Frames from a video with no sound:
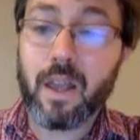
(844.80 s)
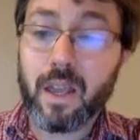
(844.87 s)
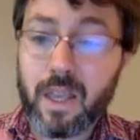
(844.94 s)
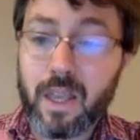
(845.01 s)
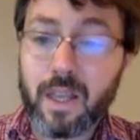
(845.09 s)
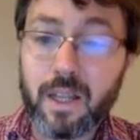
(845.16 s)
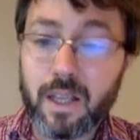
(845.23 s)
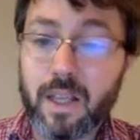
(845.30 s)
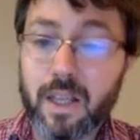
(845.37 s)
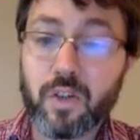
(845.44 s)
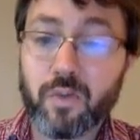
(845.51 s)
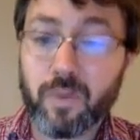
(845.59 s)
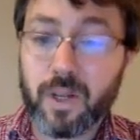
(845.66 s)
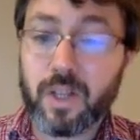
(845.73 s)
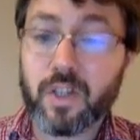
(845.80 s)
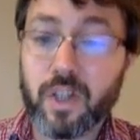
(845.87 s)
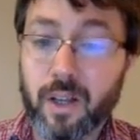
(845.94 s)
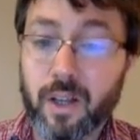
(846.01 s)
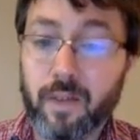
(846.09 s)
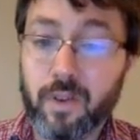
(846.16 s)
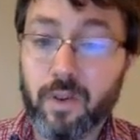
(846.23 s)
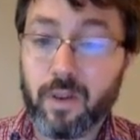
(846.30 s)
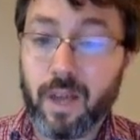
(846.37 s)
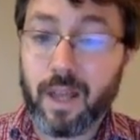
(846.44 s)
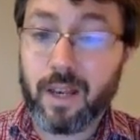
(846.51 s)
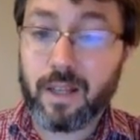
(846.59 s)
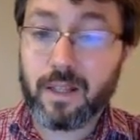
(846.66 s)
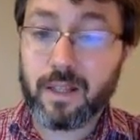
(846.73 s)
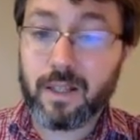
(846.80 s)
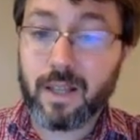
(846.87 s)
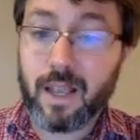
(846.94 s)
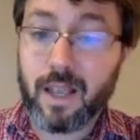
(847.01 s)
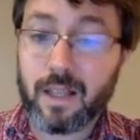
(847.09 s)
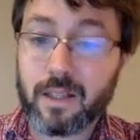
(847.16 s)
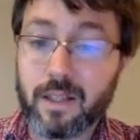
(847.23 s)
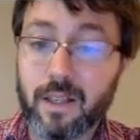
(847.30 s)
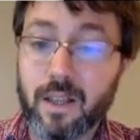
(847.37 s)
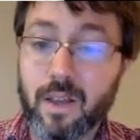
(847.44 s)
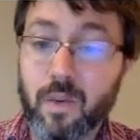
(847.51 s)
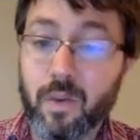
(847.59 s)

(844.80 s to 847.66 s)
in each region of the United States,